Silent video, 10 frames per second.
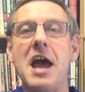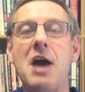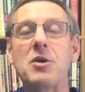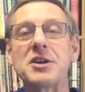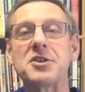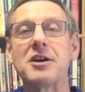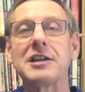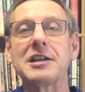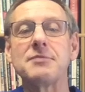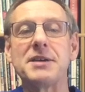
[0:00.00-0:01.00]
I want to talk a
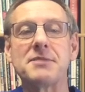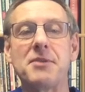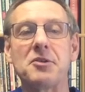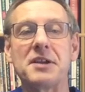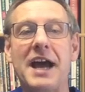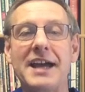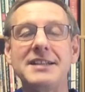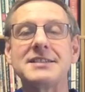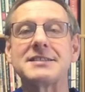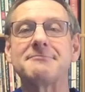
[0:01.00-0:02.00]
little bit about
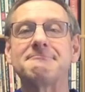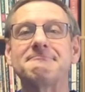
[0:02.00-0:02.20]
guidance